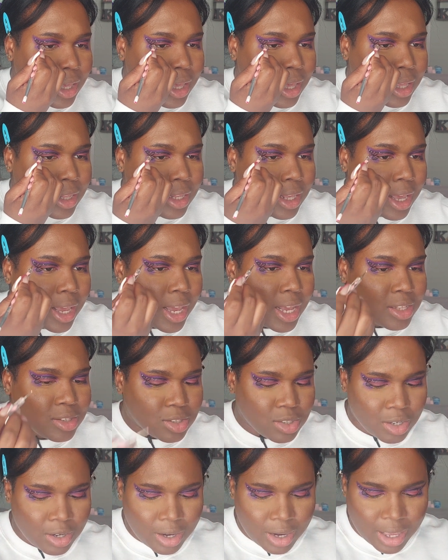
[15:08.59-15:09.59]
And the
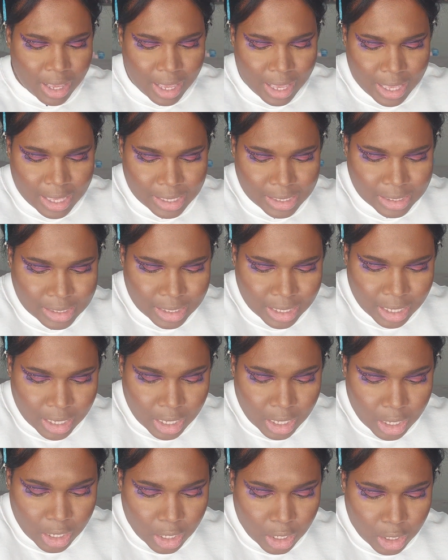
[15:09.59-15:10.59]
answer is
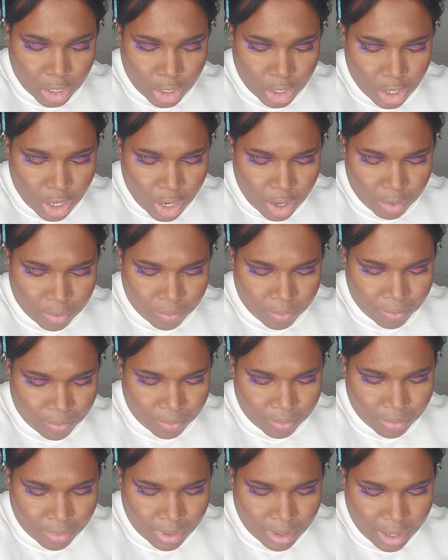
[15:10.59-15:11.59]
no.
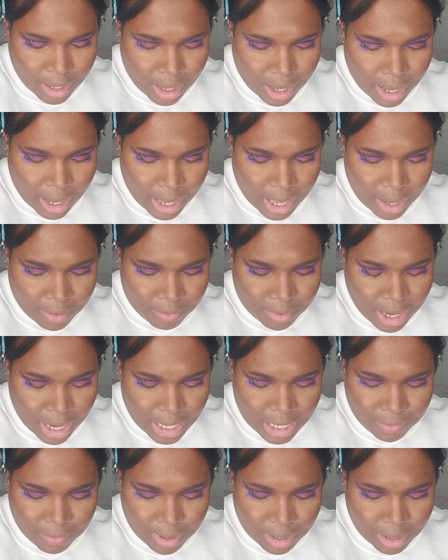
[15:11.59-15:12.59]
I have
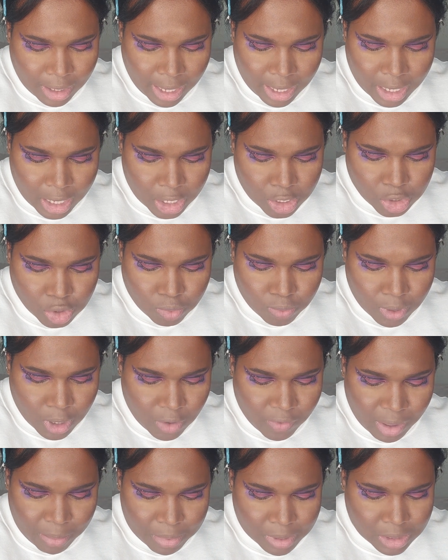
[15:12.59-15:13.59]
not even like a
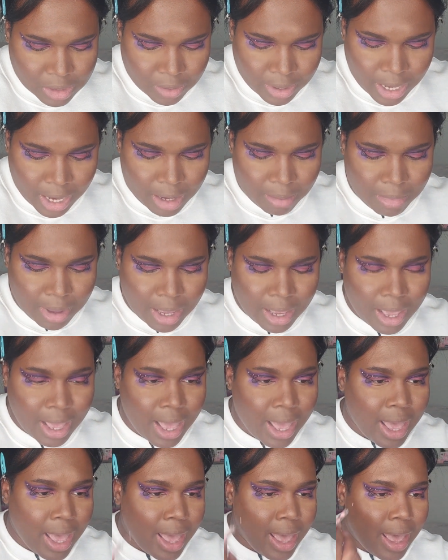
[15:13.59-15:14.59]
12 episode anime
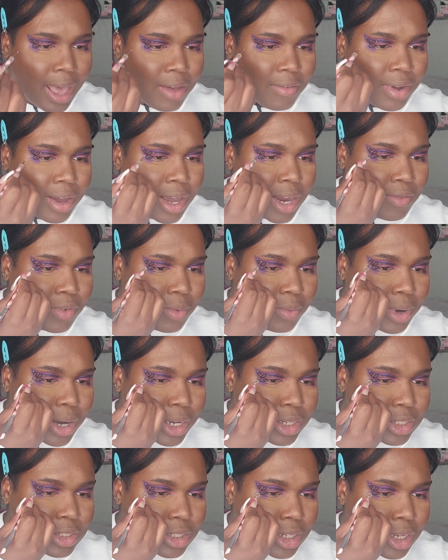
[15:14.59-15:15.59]
have I ever
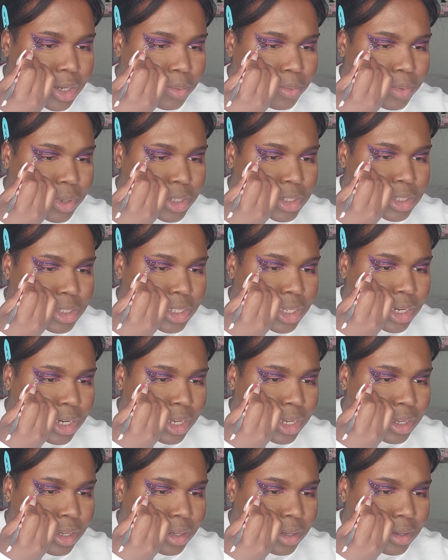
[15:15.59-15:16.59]
watched in one
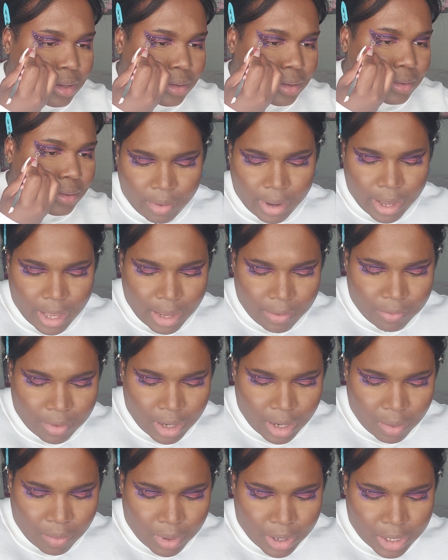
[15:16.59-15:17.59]
sitting. I have
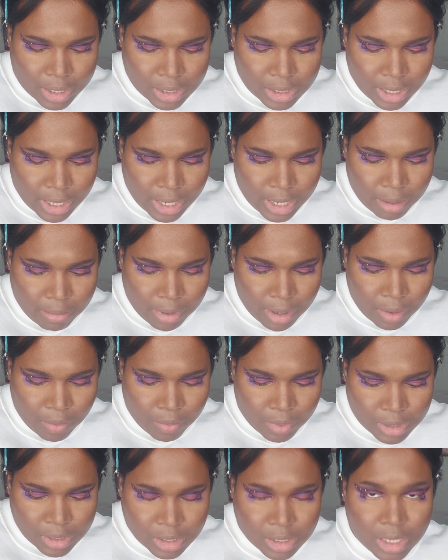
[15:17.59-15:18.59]
not watched the anime in
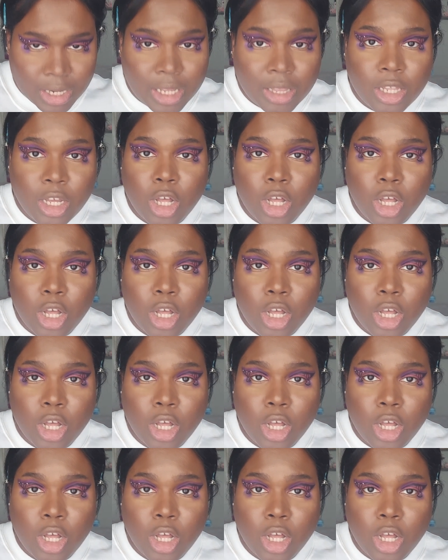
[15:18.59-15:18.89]
one sitting.